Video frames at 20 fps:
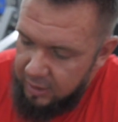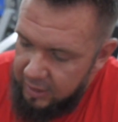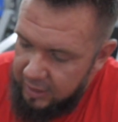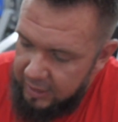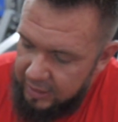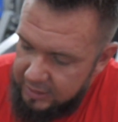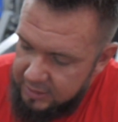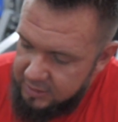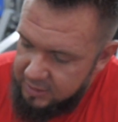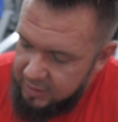
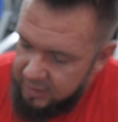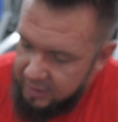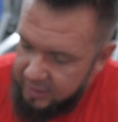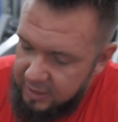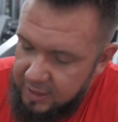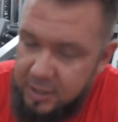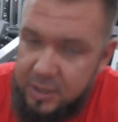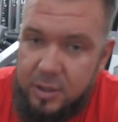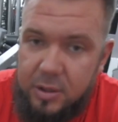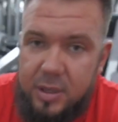And
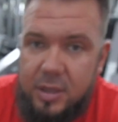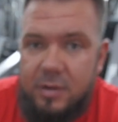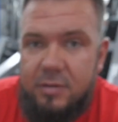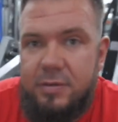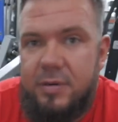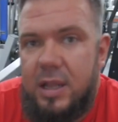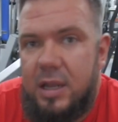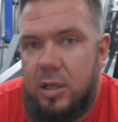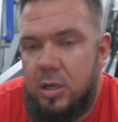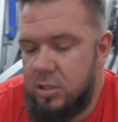here you have
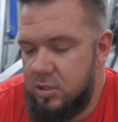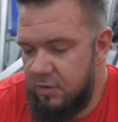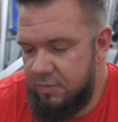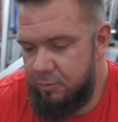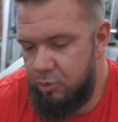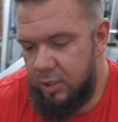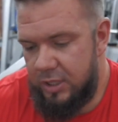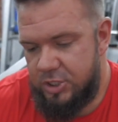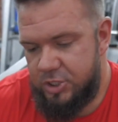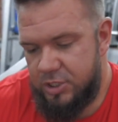a lot of
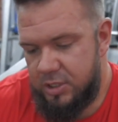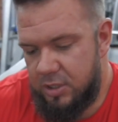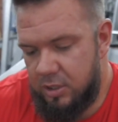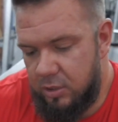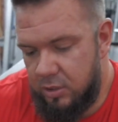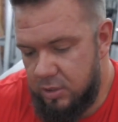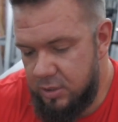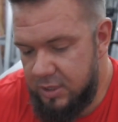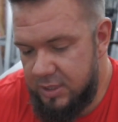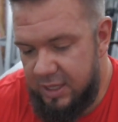pressure
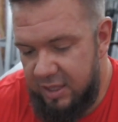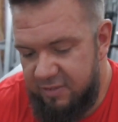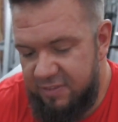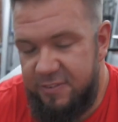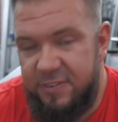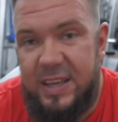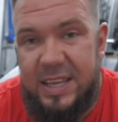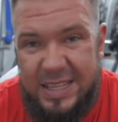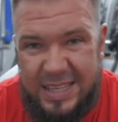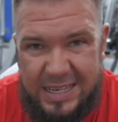on the
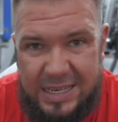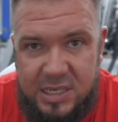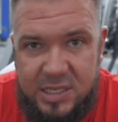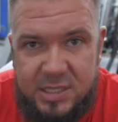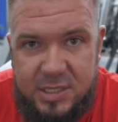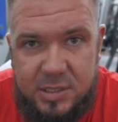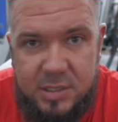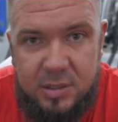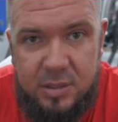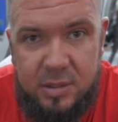
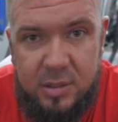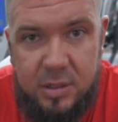fingers.